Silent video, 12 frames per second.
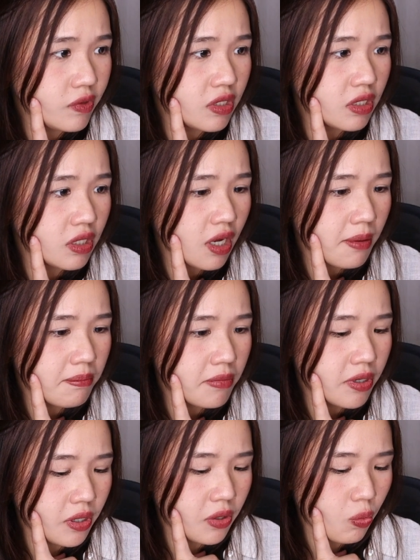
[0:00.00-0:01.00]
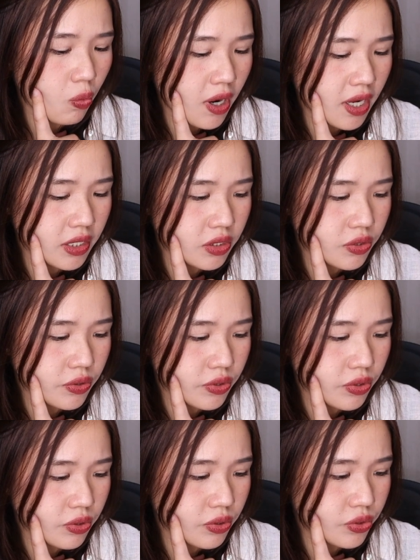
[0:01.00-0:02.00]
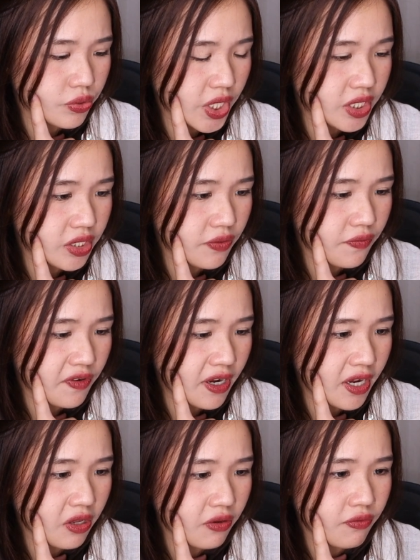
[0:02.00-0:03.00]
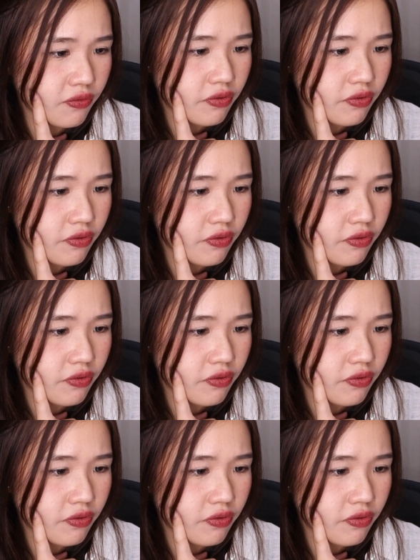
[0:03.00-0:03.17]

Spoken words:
The number 1 to 25.